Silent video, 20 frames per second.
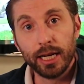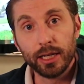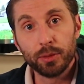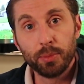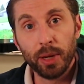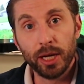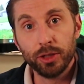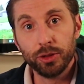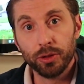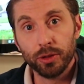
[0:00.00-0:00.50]

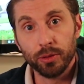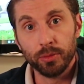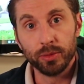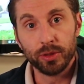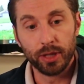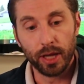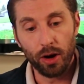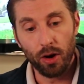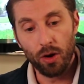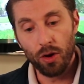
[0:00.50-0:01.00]
guest
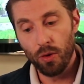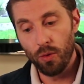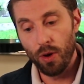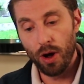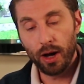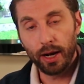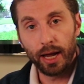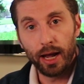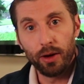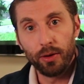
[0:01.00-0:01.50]
bedrooms that all
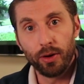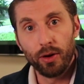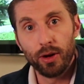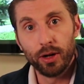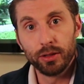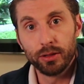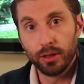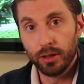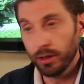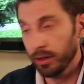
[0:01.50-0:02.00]
walk out
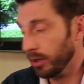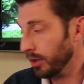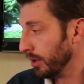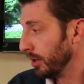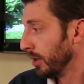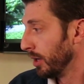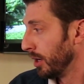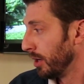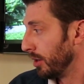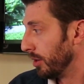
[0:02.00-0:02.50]
onto the
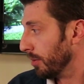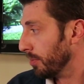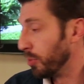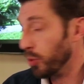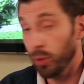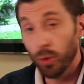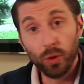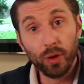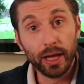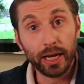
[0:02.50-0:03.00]
the
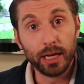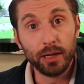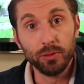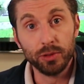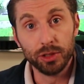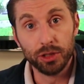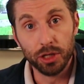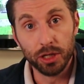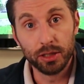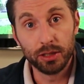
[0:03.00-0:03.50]
pool, like he
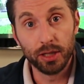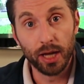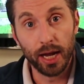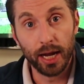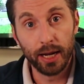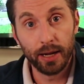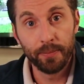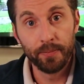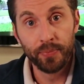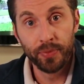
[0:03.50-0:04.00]
was just
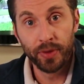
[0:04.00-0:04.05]
saying.